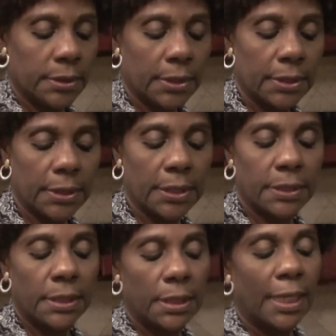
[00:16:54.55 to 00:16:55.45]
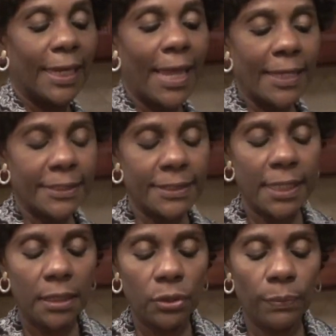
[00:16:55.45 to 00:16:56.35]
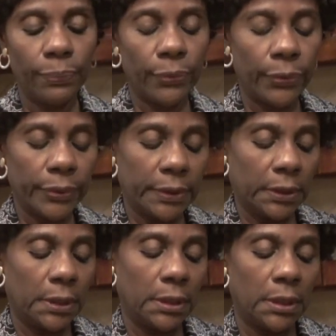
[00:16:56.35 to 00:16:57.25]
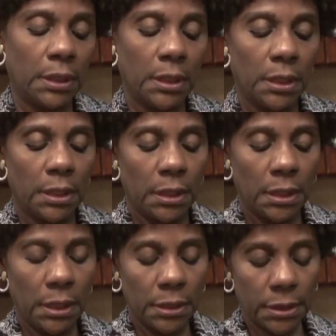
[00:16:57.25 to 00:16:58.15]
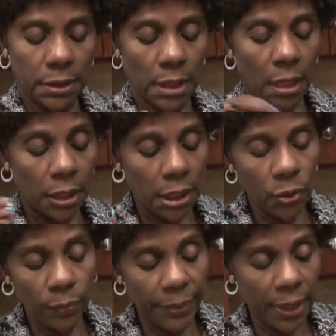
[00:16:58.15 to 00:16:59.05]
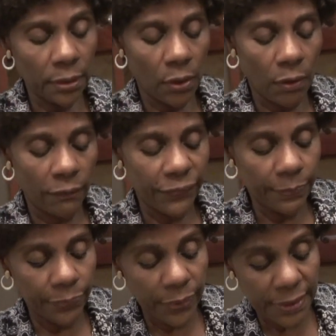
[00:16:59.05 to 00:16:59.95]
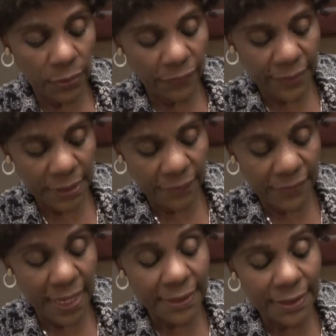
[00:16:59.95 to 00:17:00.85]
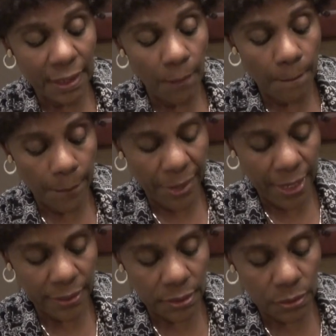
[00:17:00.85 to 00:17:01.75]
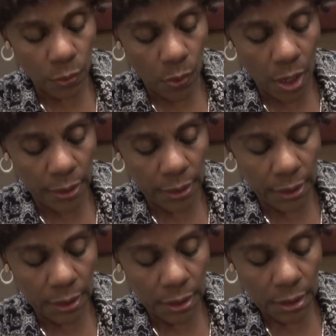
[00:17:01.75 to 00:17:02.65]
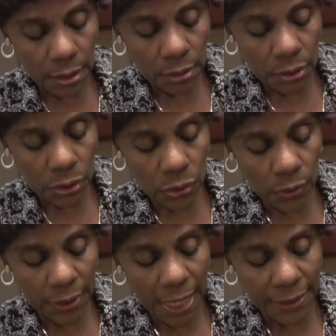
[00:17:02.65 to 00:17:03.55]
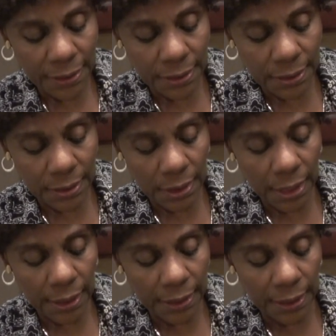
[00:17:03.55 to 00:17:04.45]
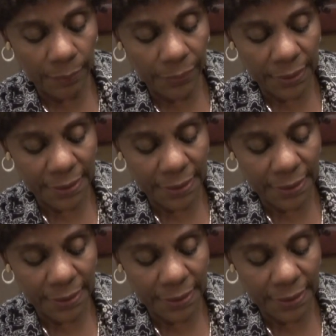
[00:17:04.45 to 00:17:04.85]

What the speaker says: This is it. The last thing you put is a little bit of the preservative. That's the best one. So that's gonna keep it